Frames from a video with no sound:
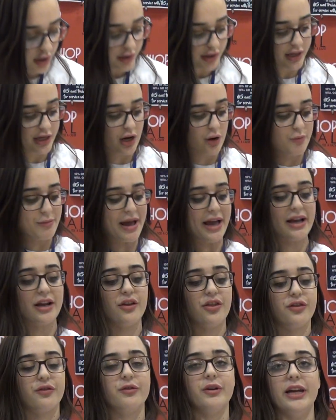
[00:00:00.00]
The
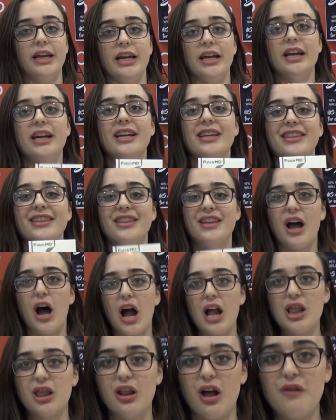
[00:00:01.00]
omega-3,
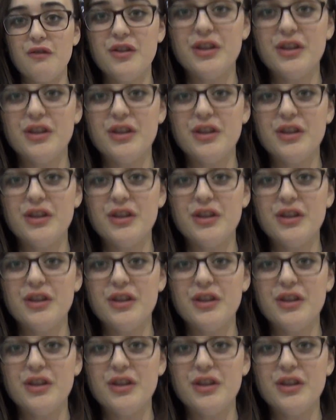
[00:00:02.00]
I love